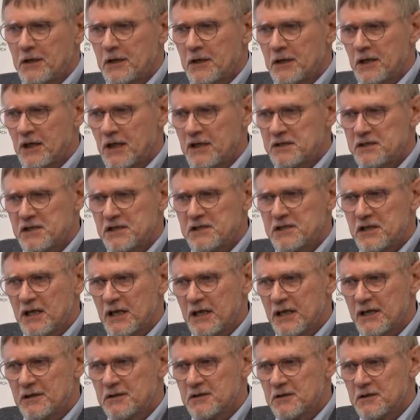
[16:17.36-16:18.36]

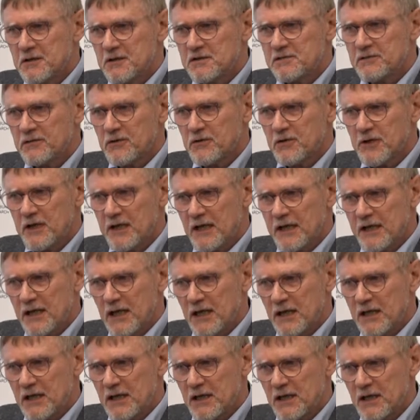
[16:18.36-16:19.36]
legislators for data
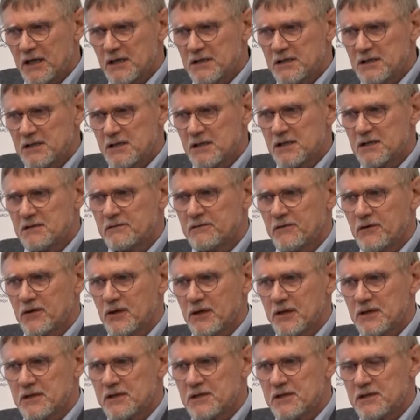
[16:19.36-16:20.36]
linkages, for
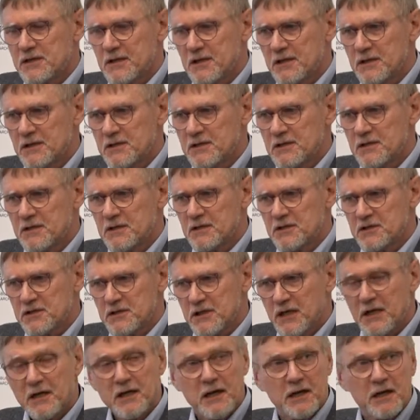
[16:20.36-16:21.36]
instance,
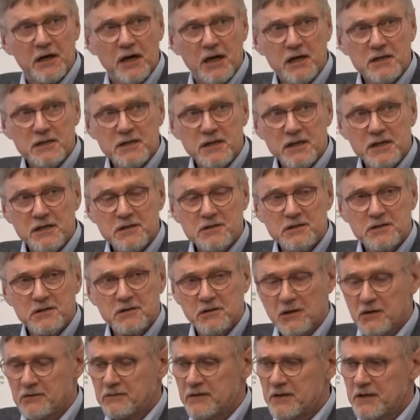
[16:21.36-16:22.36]

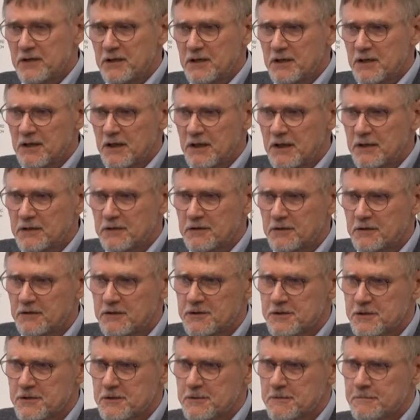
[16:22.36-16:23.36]
standardization of
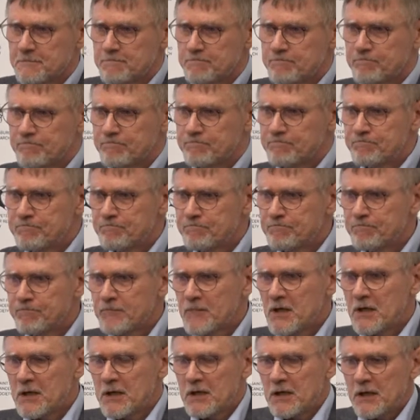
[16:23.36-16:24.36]
indicators,
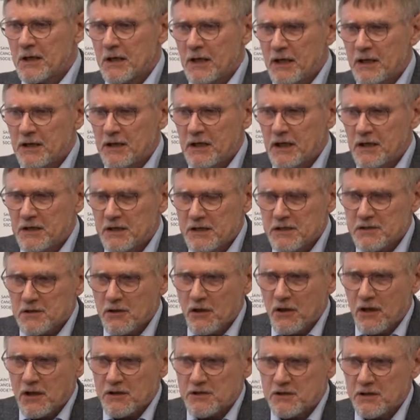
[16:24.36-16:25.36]
and that is
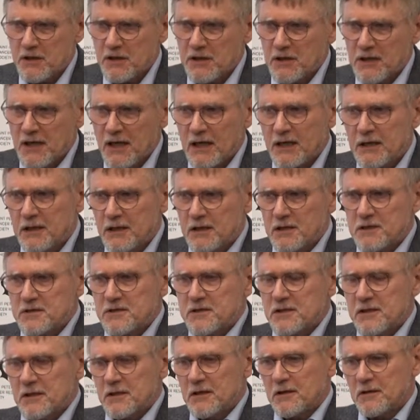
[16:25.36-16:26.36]
largely lacking
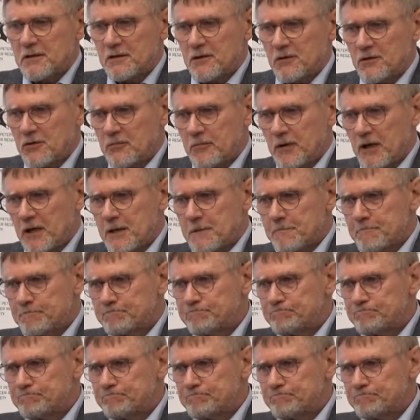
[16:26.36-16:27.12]
still globally.